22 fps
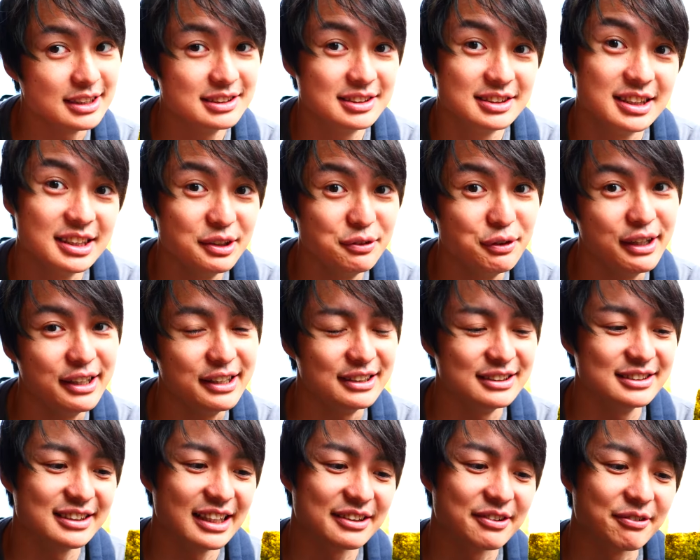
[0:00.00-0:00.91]
the seaweed
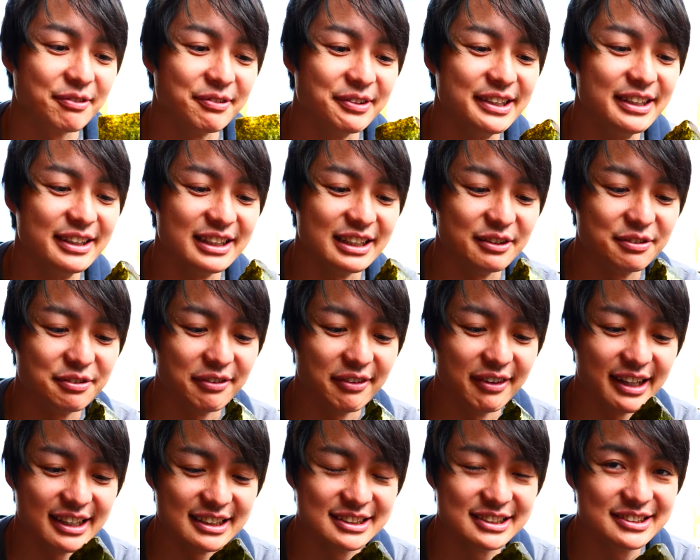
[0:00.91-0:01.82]
is like really
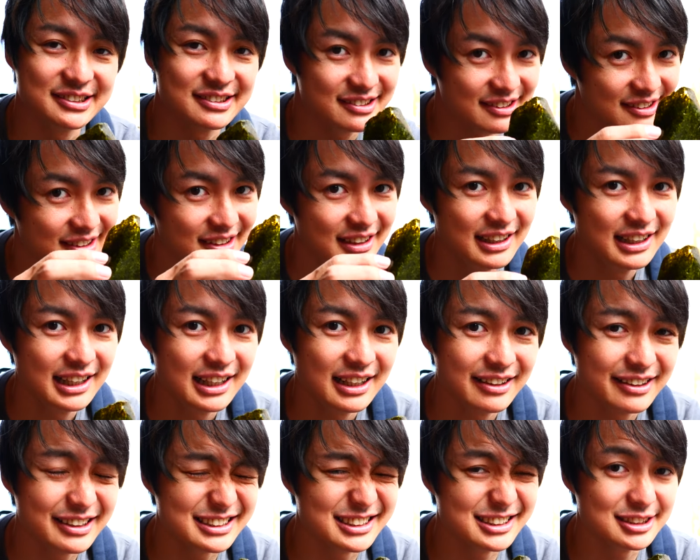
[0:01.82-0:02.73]
fresh.
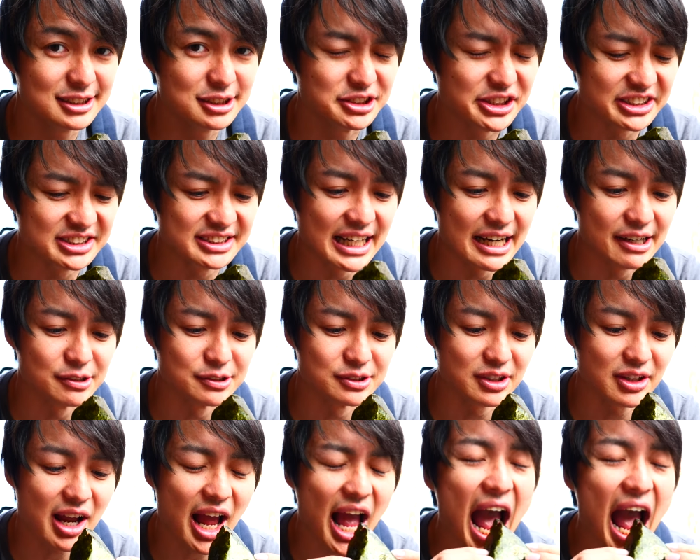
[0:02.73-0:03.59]
Listen to the sound.